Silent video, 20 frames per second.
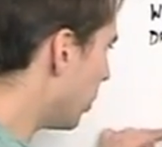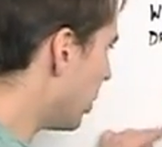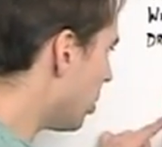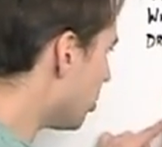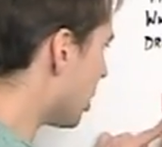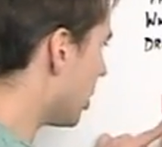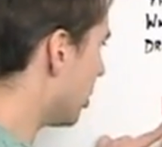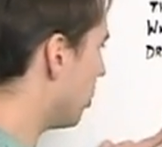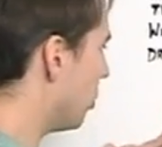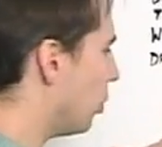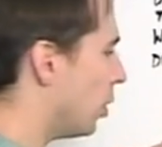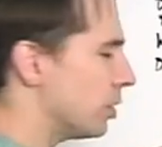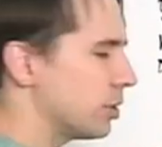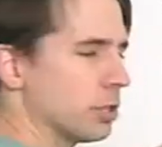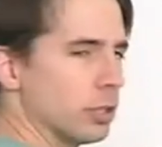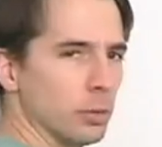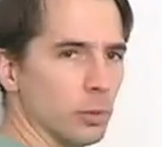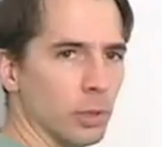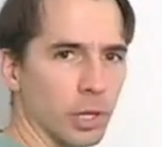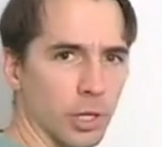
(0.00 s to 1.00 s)
she can do 1,
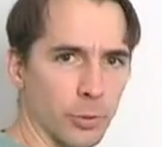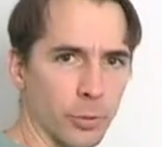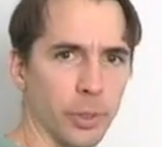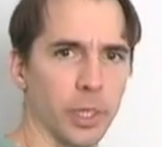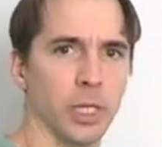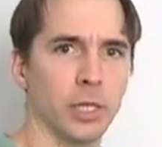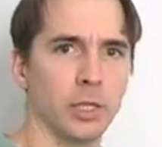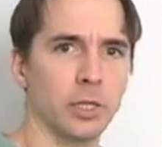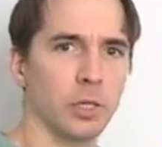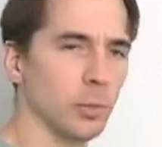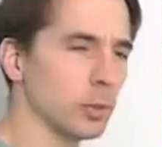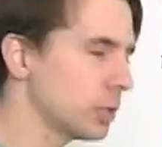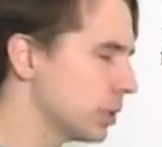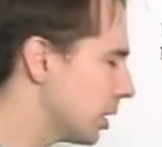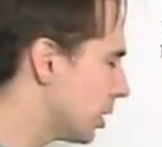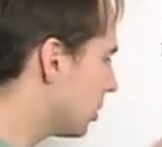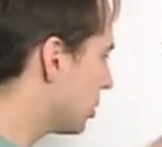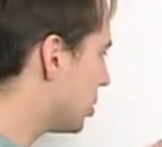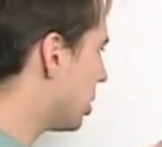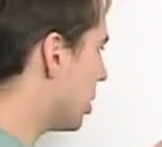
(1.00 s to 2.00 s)
2, and 3. So
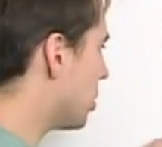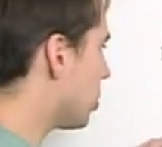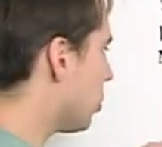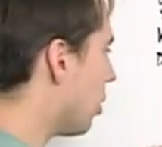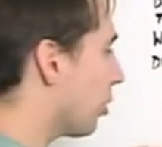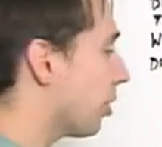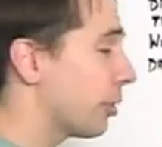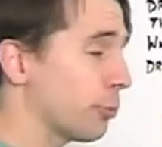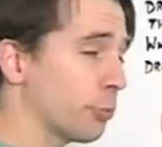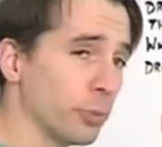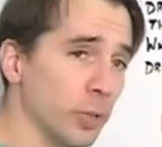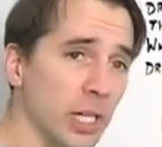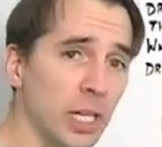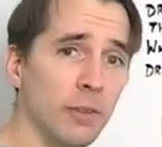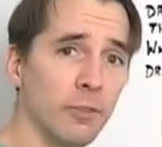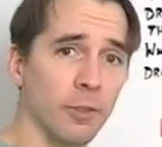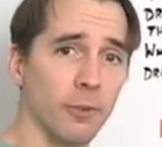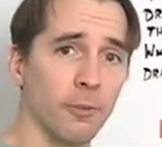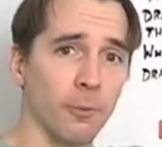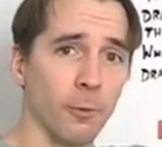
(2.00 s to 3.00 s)
she can draw 3
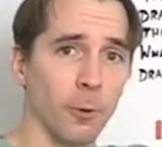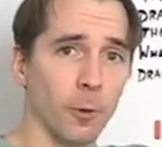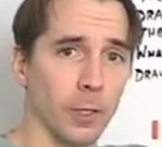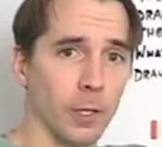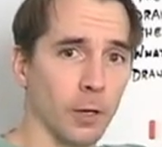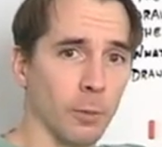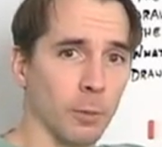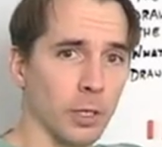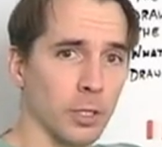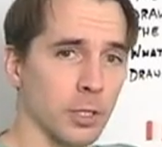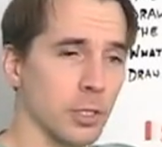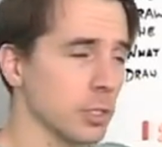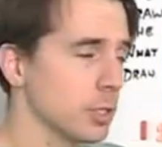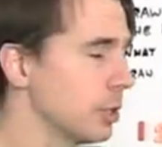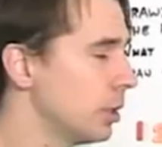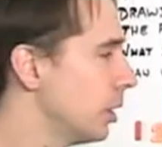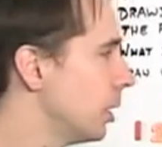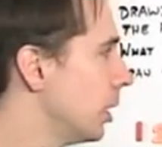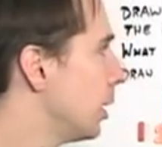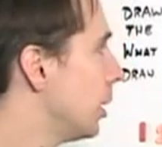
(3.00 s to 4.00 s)
of the 4 numbers,
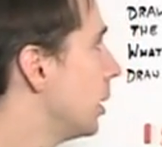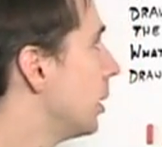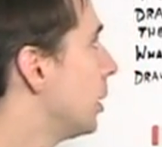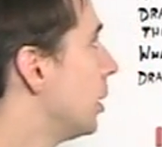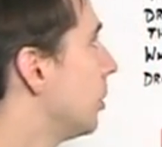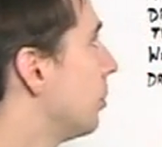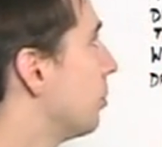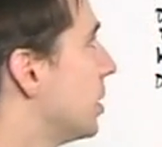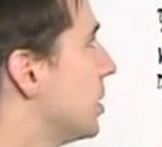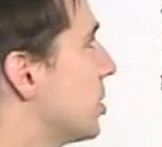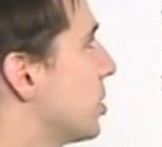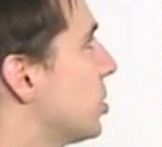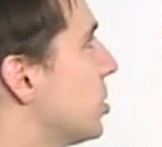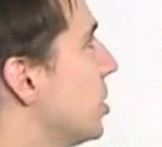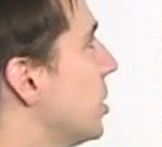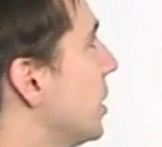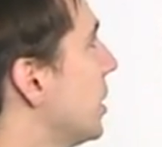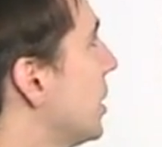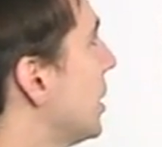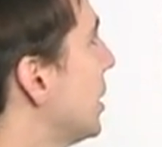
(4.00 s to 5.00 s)
but
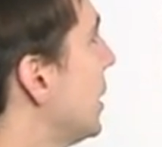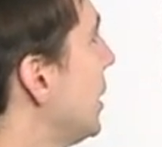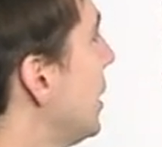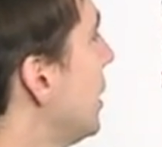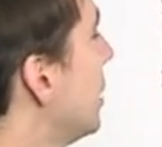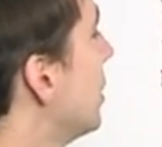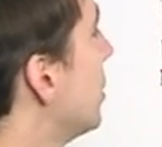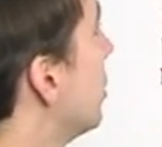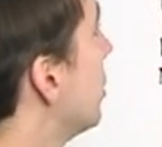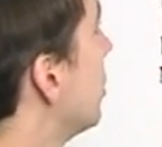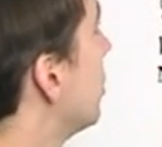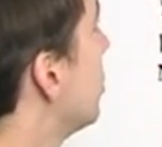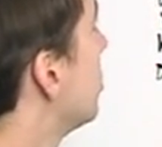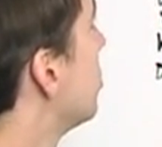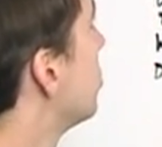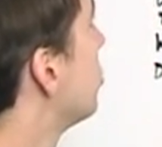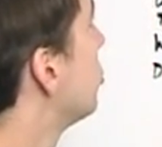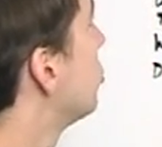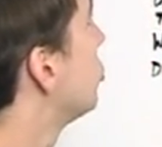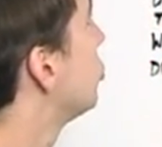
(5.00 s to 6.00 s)
she can't
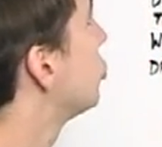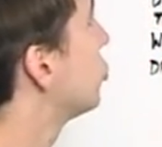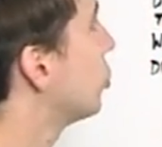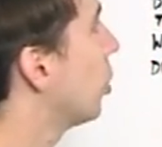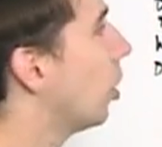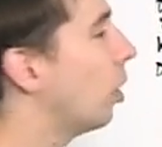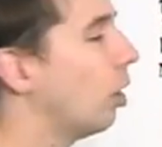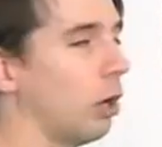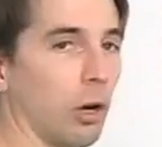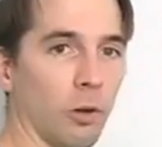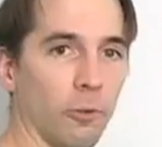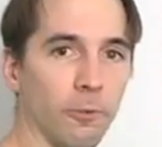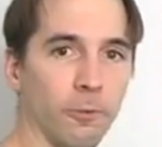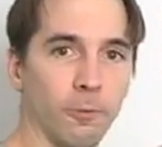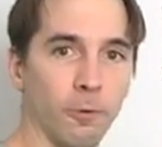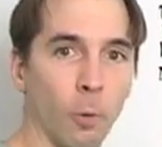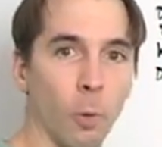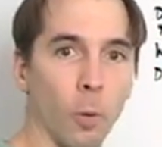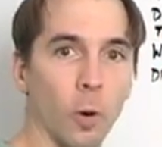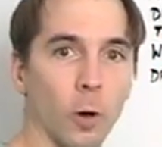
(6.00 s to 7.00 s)
draw all
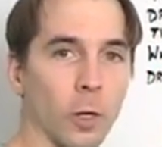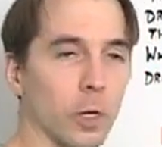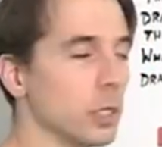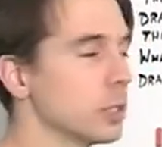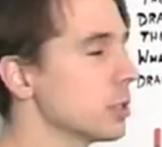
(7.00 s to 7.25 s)
4.